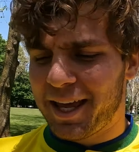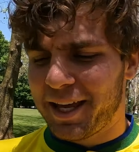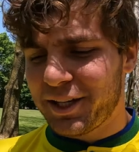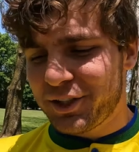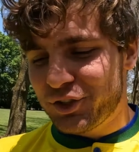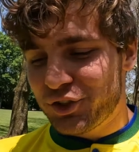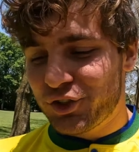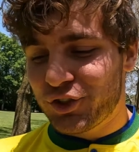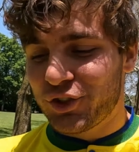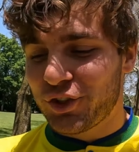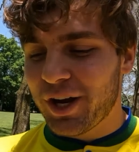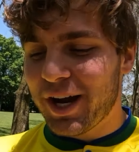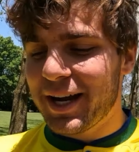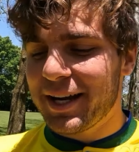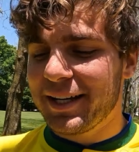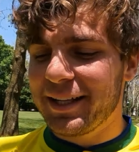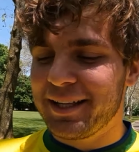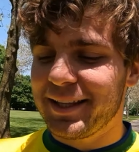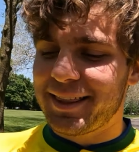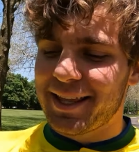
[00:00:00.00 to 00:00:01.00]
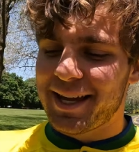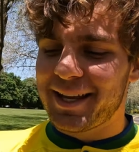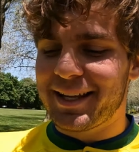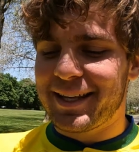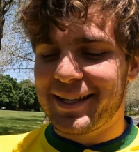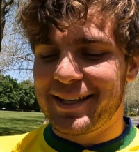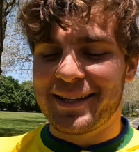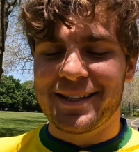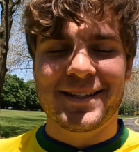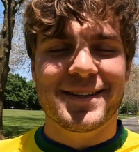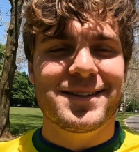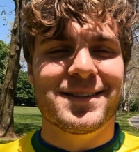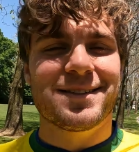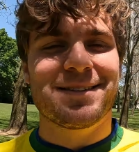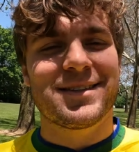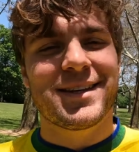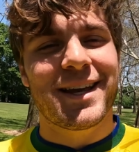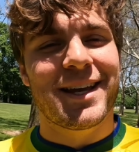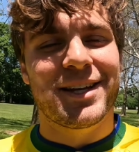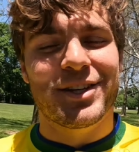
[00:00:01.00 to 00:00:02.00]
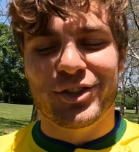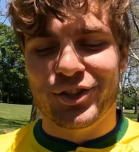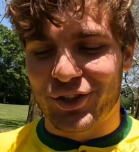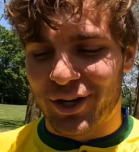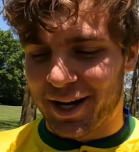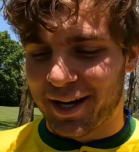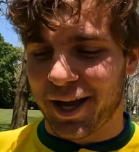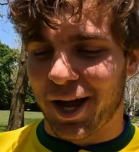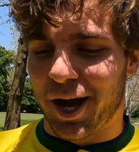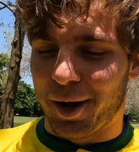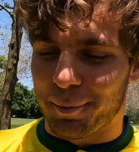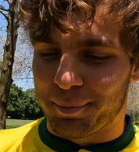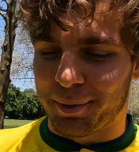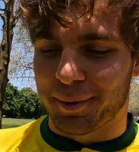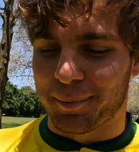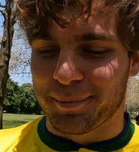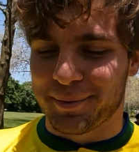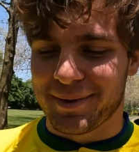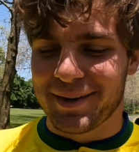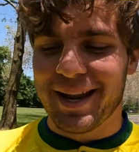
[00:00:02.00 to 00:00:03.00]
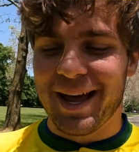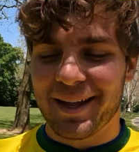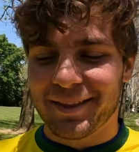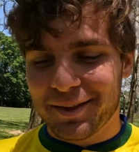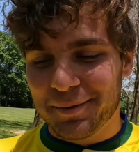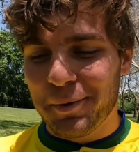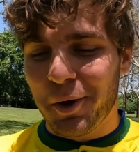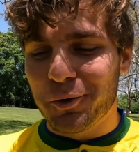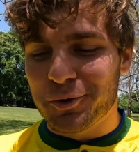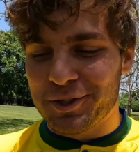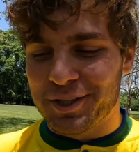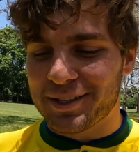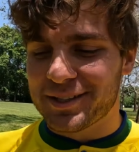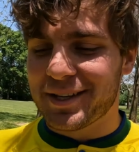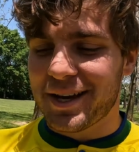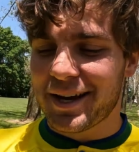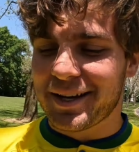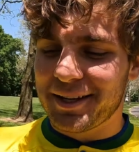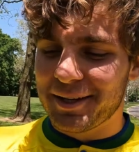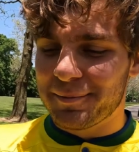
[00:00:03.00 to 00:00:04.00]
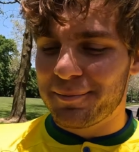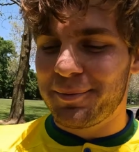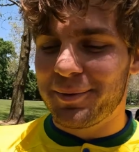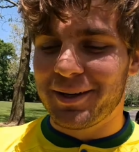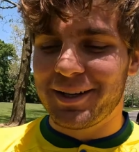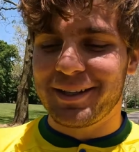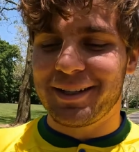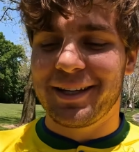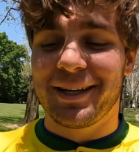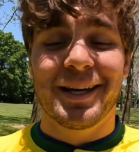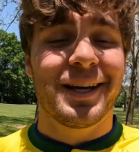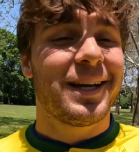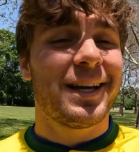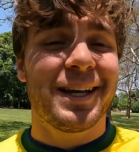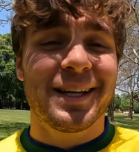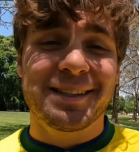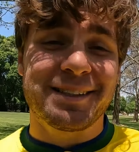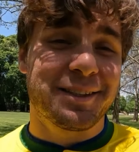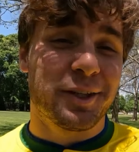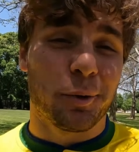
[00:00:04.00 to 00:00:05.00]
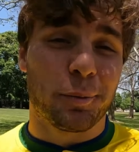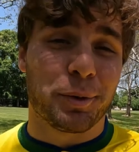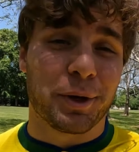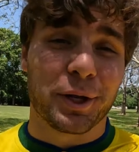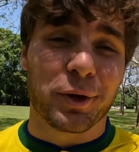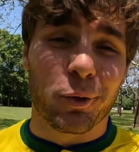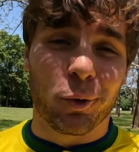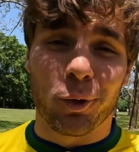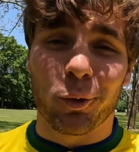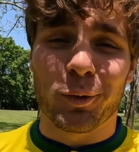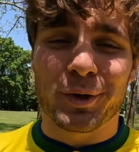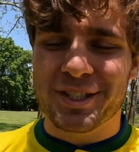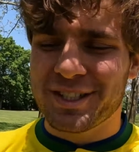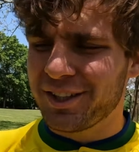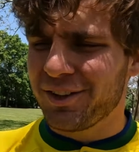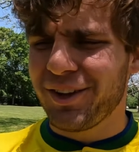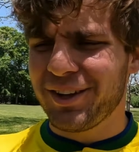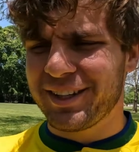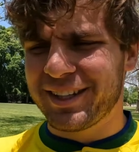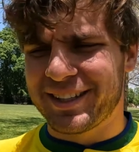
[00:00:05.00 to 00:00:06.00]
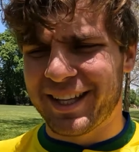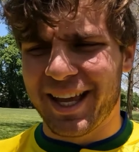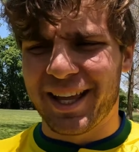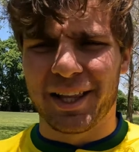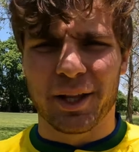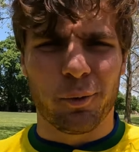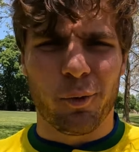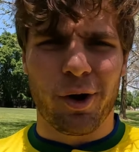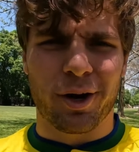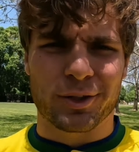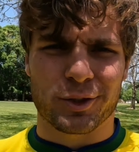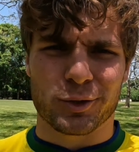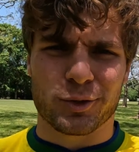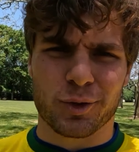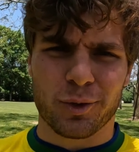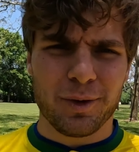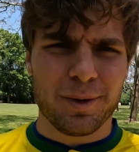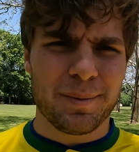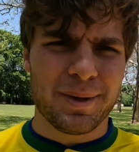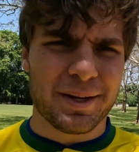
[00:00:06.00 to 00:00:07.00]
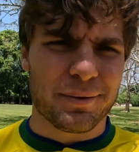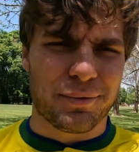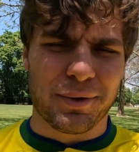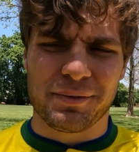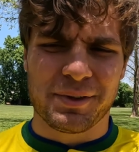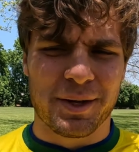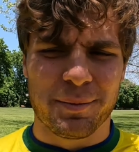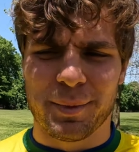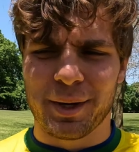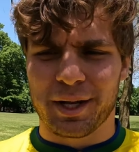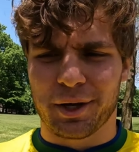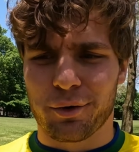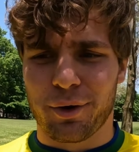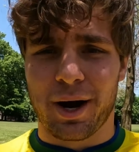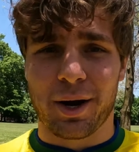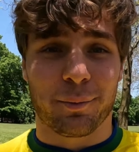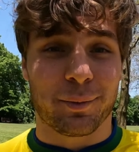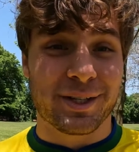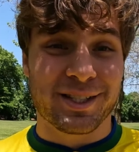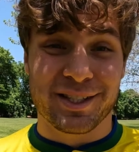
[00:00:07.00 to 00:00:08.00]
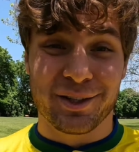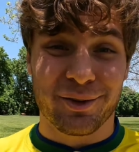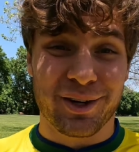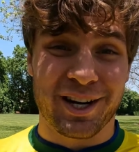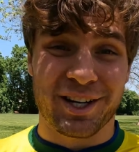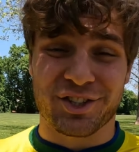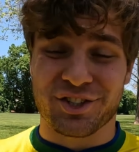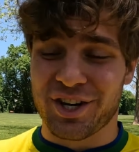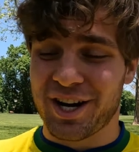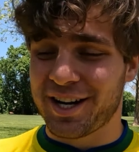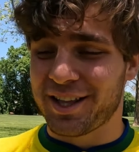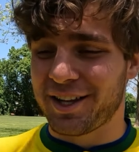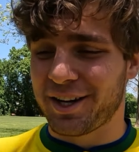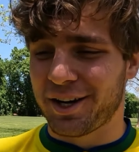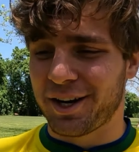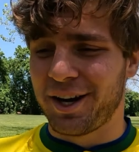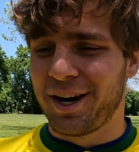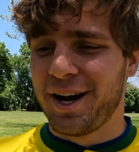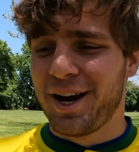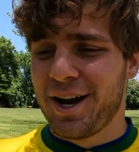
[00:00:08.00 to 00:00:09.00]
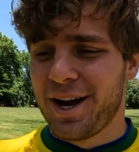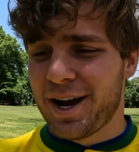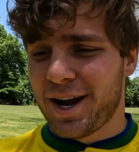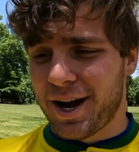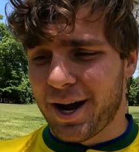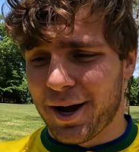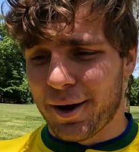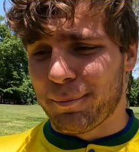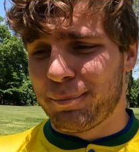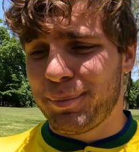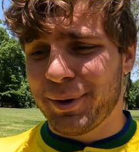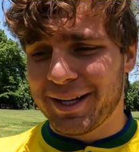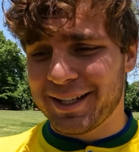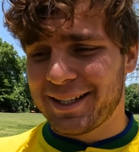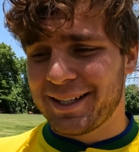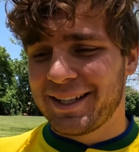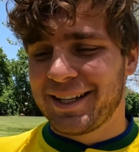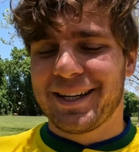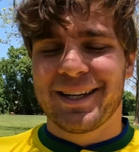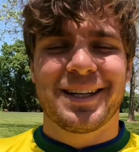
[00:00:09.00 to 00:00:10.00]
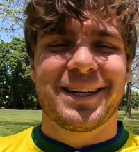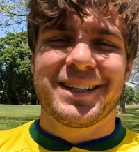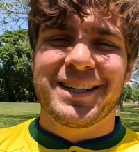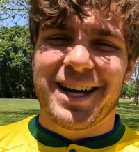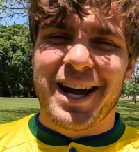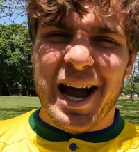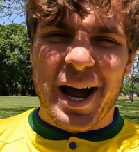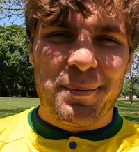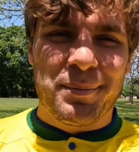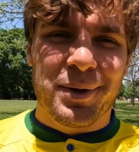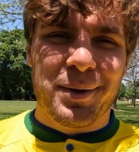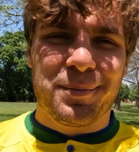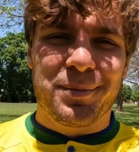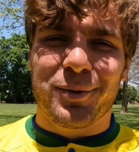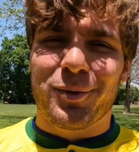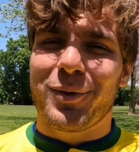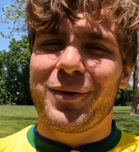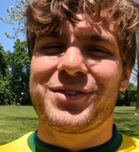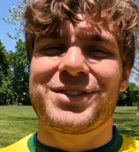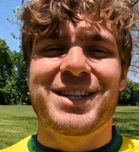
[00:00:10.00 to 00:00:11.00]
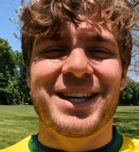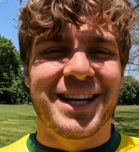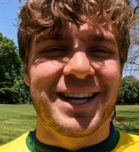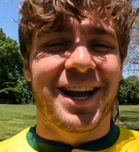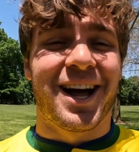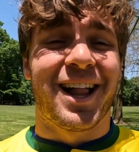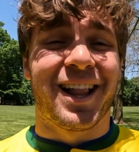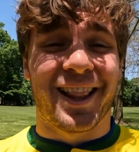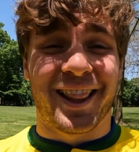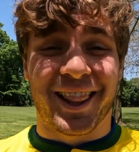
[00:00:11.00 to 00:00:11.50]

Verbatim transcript: a shiny that is a shiny Hoppip. Not the most exciting, but it's still pretty cool. We're still on the daily walk, so it's only been a 15 minute grind. We still got a shiny there, uh, but Hoppip, we've seen a